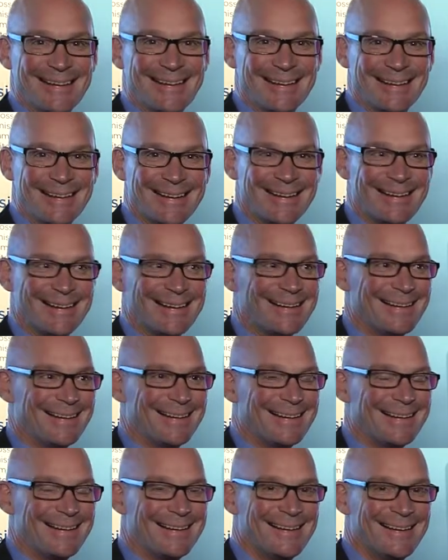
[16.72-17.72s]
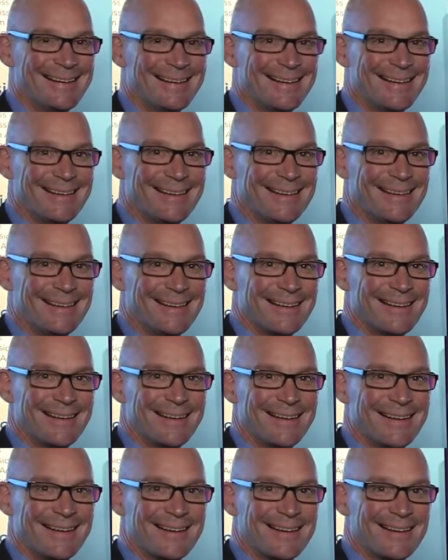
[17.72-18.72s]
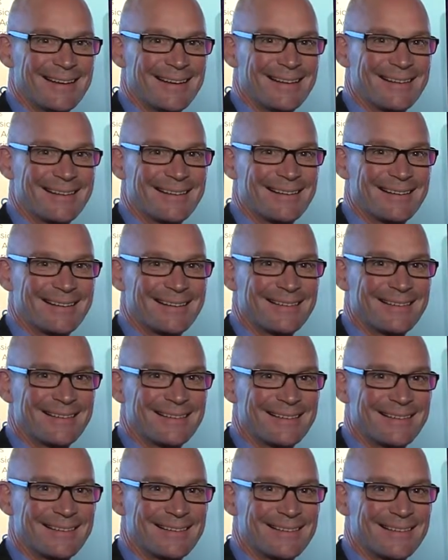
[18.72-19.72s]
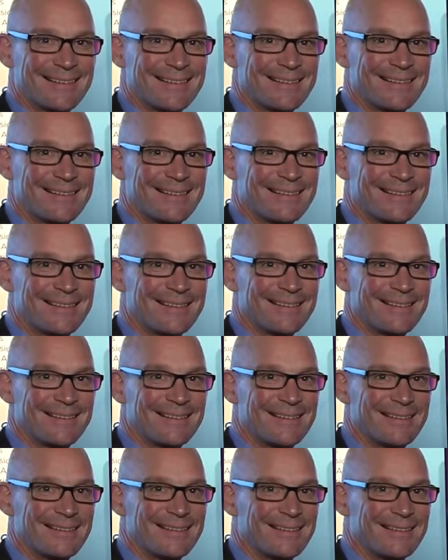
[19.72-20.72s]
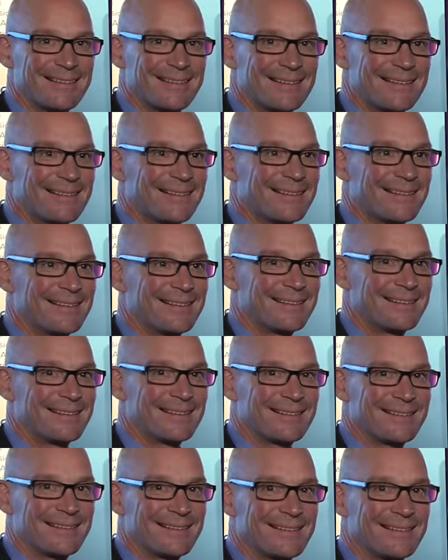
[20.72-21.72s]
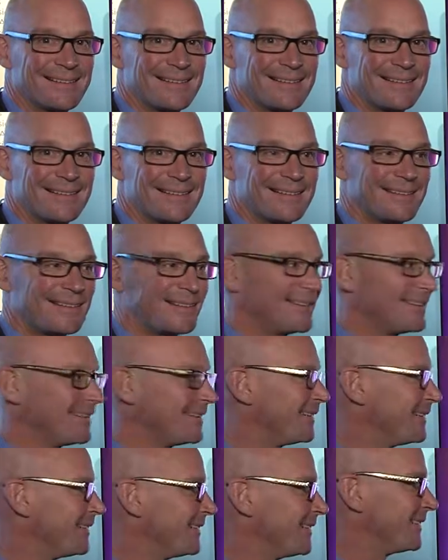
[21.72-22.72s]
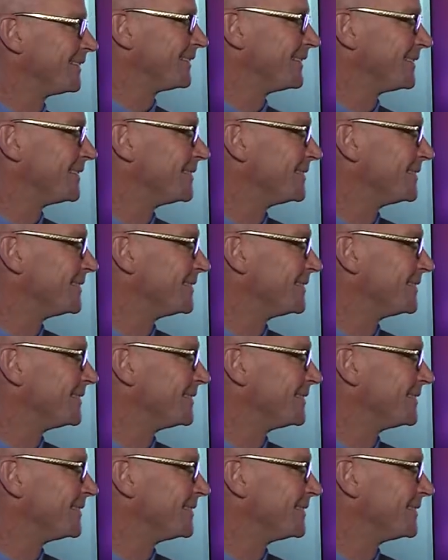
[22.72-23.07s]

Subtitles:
This person isn't speaking.